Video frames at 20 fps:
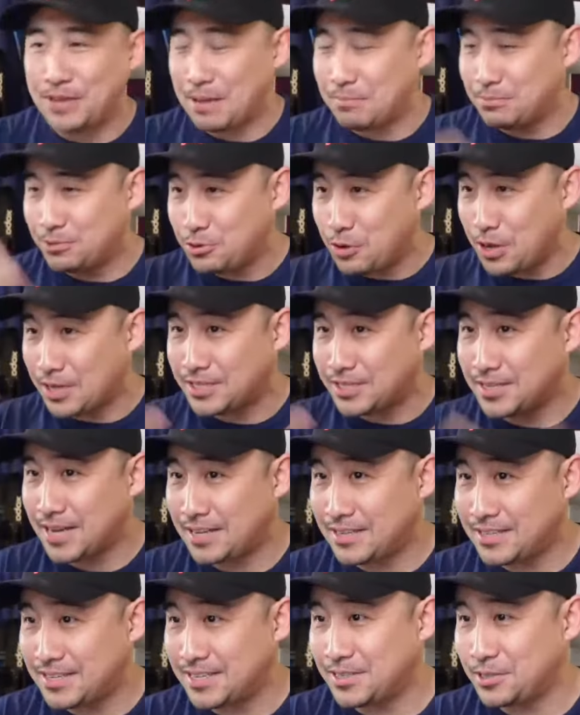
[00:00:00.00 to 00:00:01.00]
I'm so
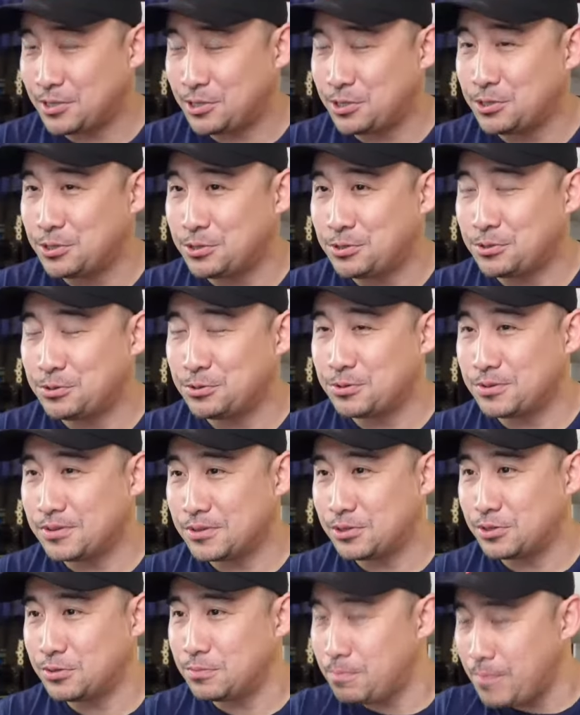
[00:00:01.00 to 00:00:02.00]
excited to
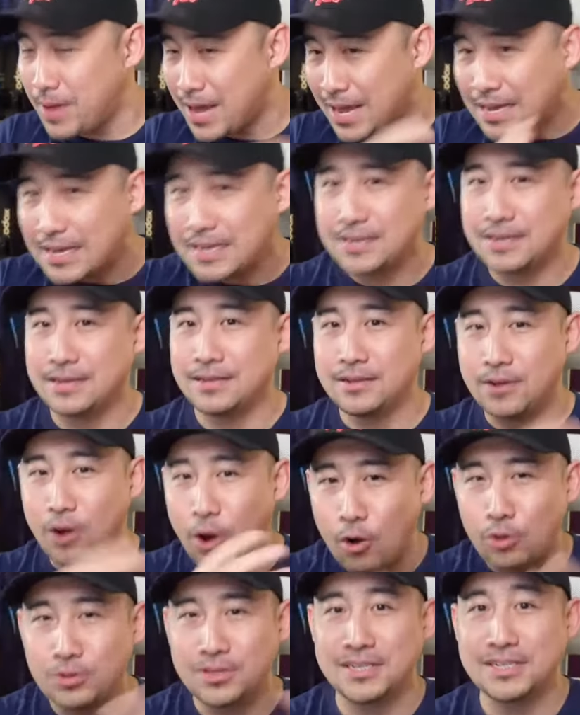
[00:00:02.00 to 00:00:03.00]
make
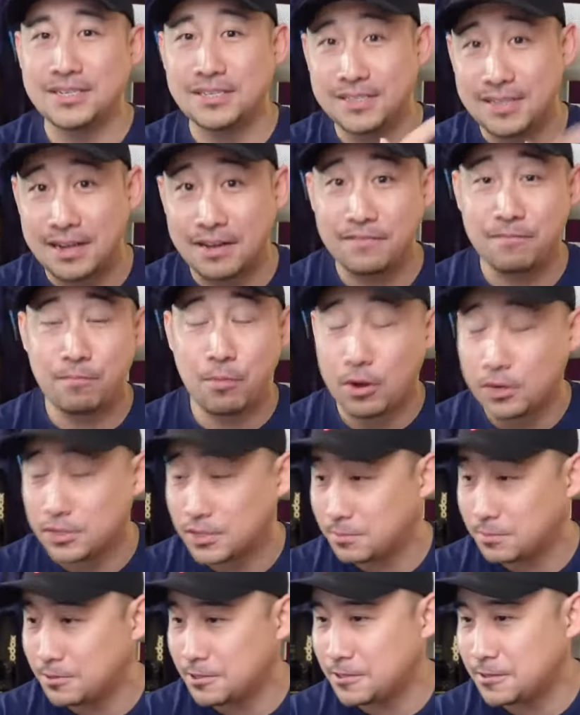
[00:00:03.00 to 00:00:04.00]
all the stuff
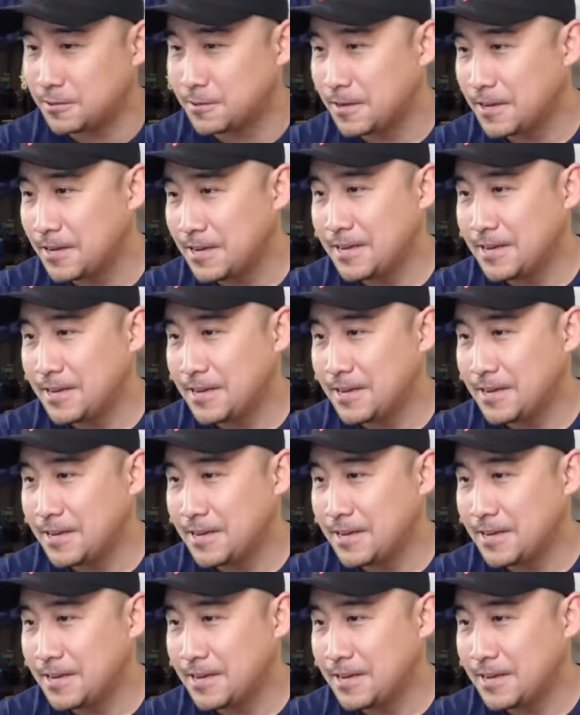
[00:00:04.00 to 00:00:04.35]
possible.